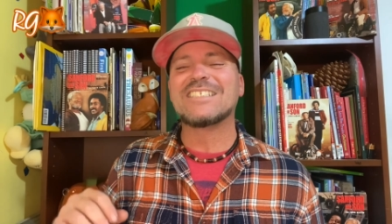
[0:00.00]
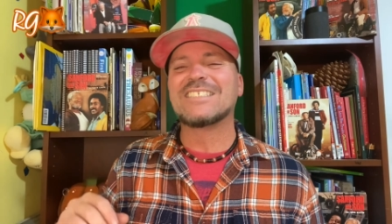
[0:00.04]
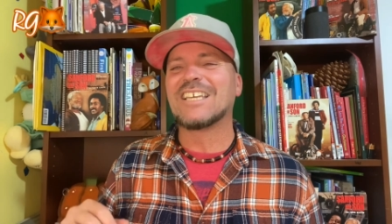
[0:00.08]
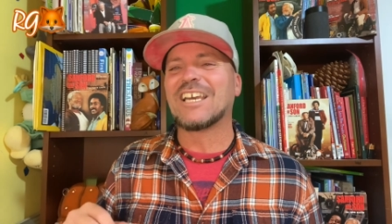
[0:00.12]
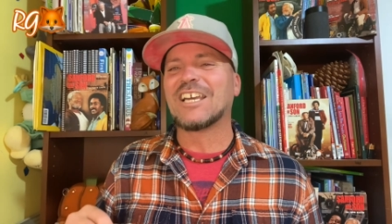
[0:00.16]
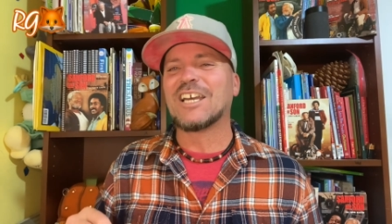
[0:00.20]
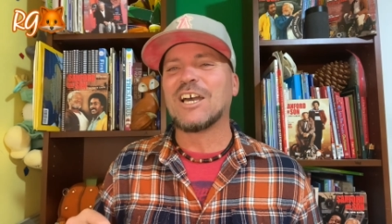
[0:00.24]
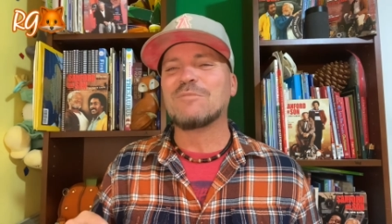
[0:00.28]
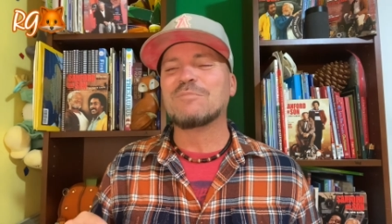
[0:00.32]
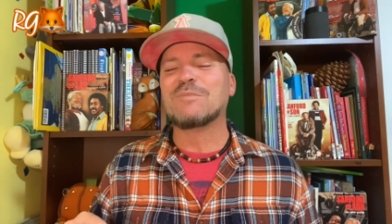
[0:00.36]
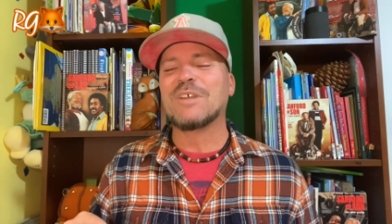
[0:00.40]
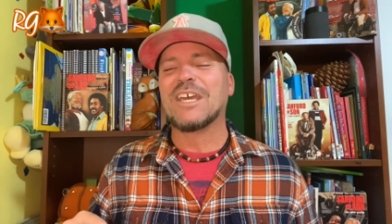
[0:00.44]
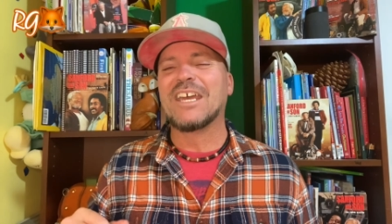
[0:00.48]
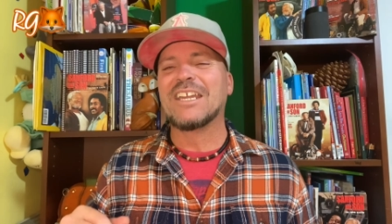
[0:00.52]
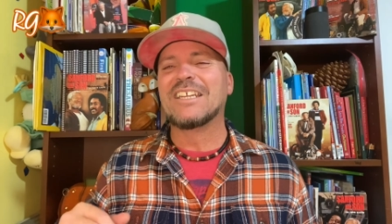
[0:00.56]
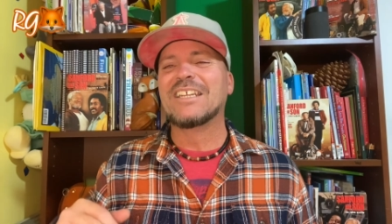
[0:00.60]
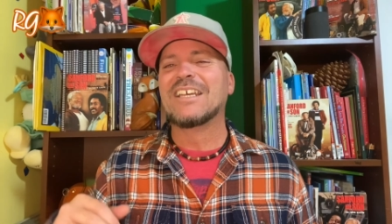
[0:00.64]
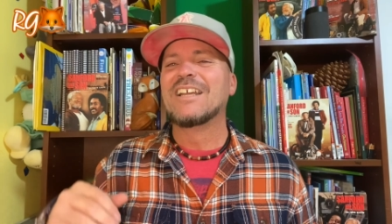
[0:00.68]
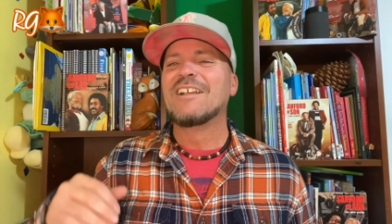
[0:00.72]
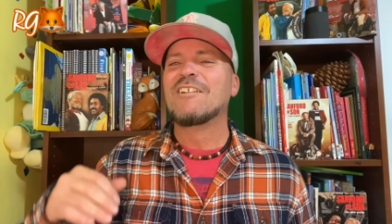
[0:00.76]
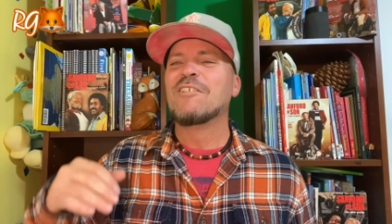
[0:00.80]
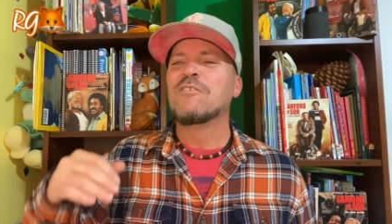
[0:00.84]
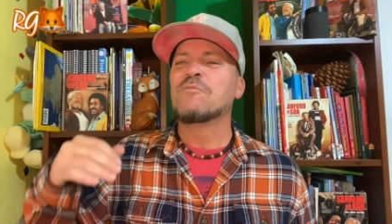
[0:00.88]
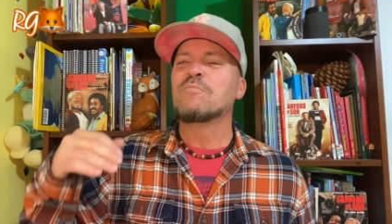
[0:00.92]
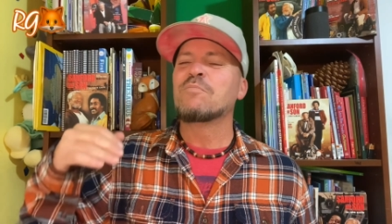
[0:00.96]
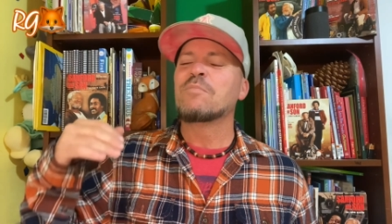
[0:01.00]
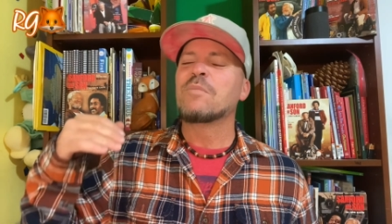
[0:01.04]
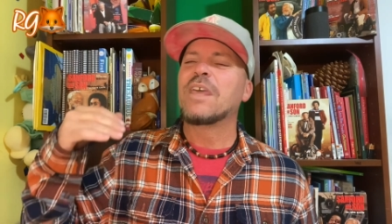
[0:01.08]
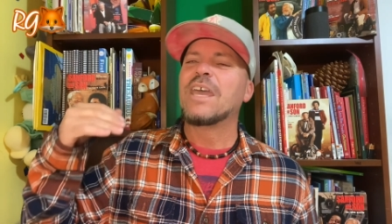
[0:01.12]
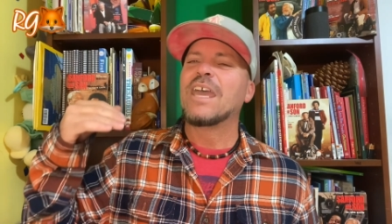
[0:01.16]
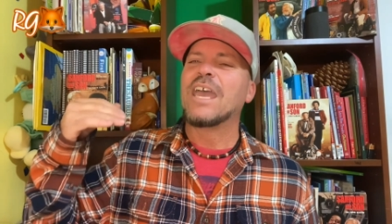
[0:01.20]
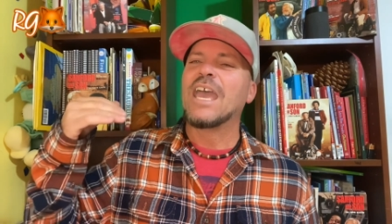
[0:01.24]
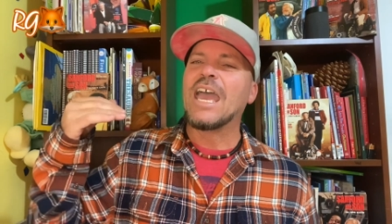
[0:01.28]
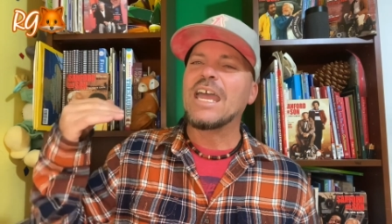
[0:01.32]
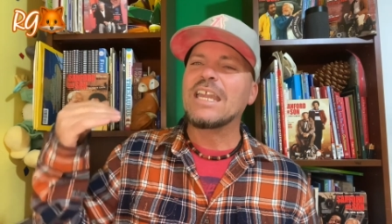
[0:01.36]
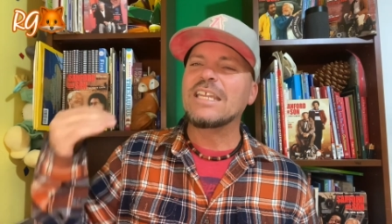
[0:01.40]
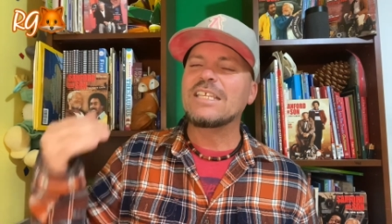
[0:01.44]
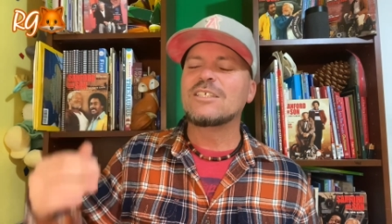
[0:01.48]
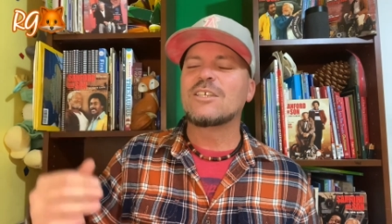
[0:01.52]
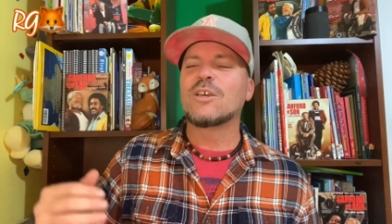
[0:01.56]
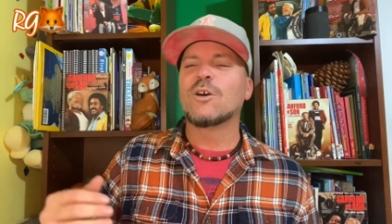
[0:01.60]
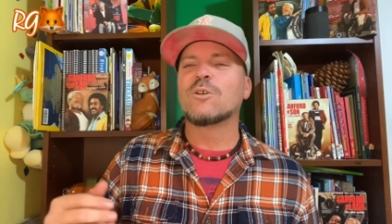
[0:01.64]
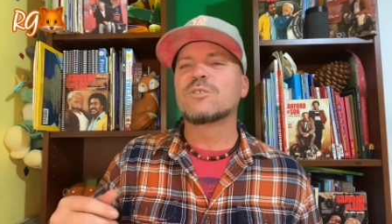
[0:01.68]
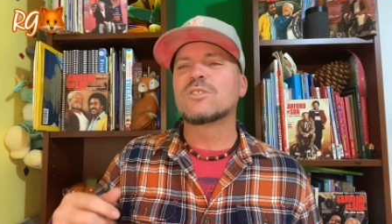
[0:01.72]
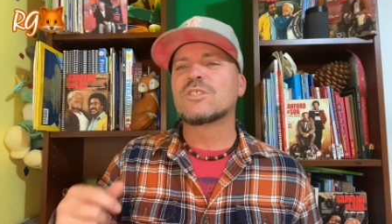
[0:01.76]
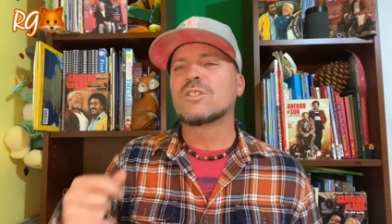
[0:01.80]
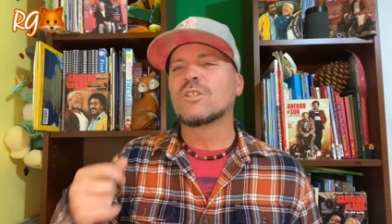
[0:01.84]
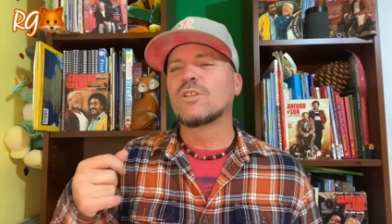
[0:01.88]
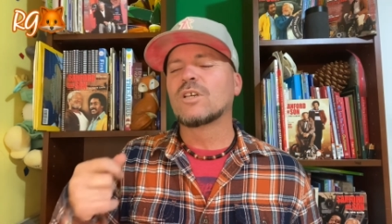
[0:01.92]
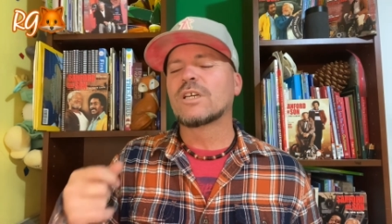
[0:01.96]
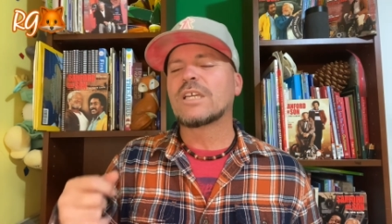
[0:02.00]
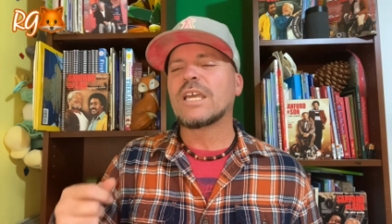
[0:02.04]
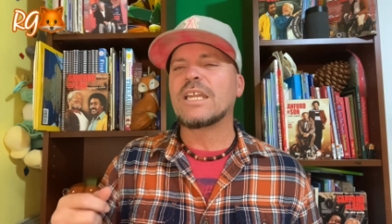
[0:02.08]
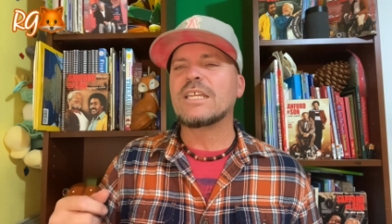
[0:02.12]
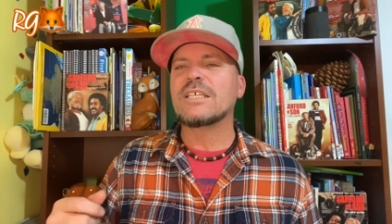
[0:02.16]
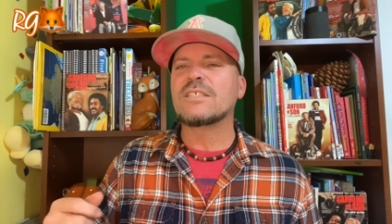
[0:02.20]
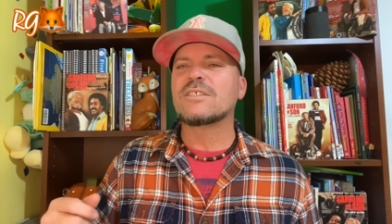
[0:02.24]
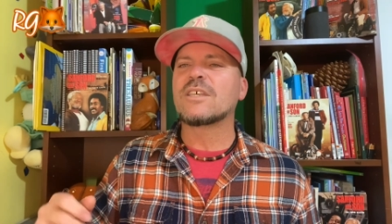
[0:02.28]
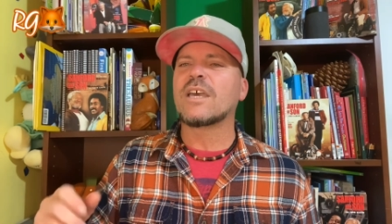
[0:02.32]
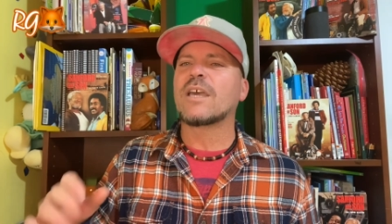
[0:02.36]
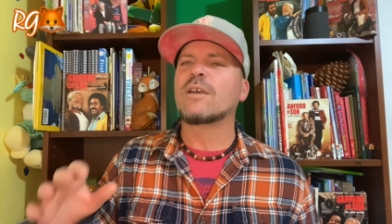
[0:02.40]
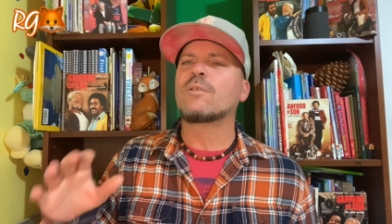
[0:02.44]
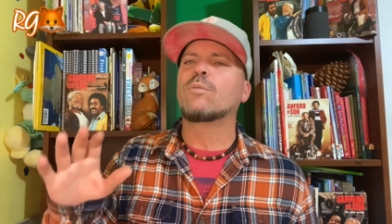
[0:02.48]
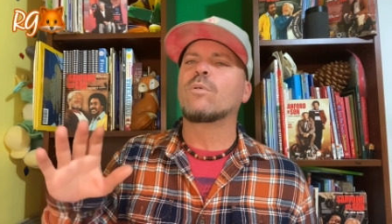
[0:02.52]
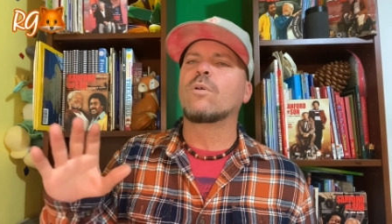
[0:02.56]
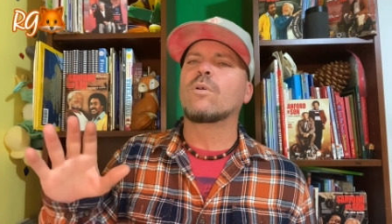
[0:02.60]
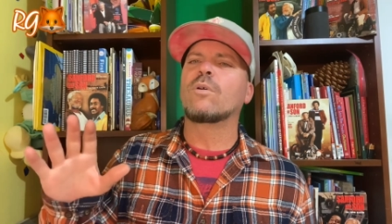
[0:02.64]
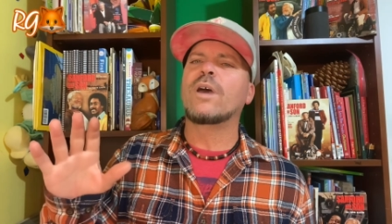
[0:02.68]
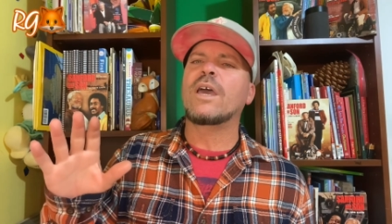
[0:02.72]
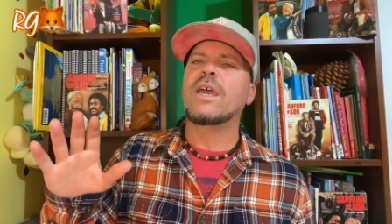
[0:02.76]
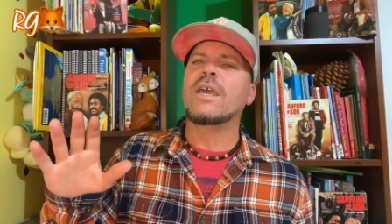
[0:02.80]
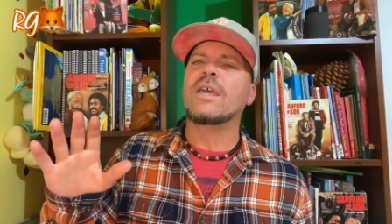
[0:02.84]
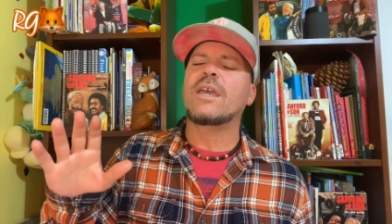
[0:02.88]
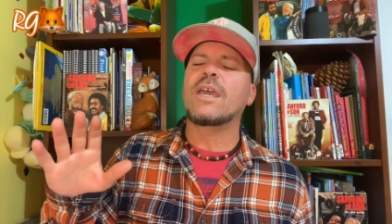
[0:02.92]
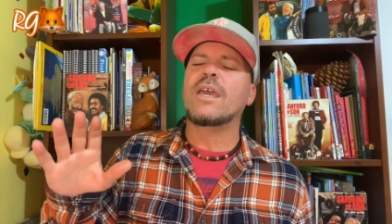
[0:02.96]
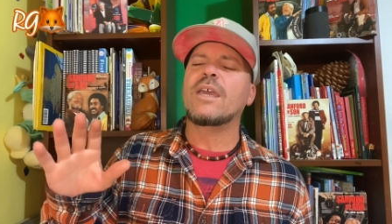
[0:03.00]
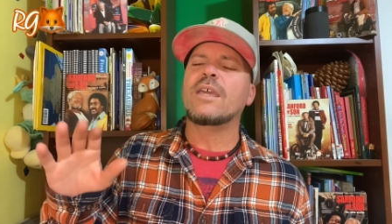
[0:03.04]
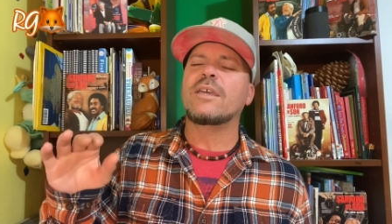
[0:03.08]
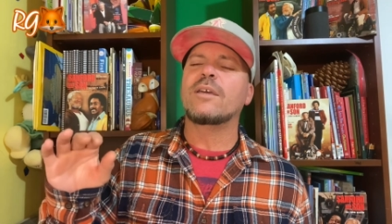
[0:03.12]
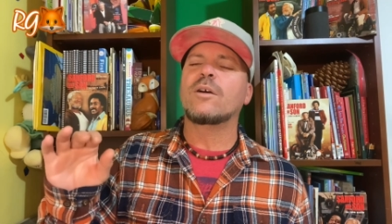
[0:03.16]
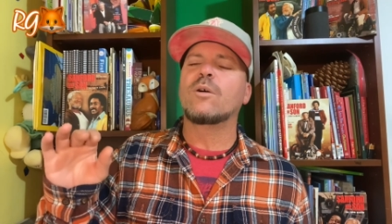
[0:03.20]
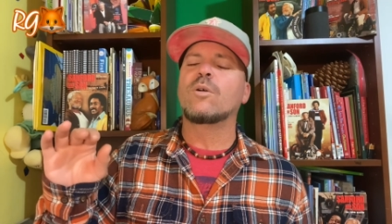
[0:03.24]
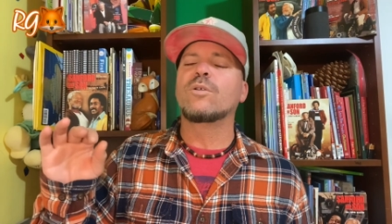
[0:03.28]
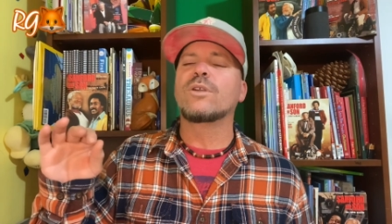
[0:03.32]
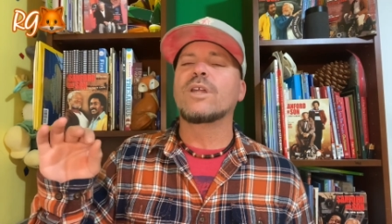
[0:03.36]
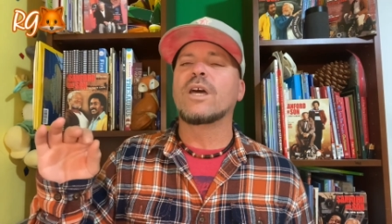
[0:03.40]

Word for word: he's like, I'm dead. And he goes to look at it. He's like, well, hey, hey, hold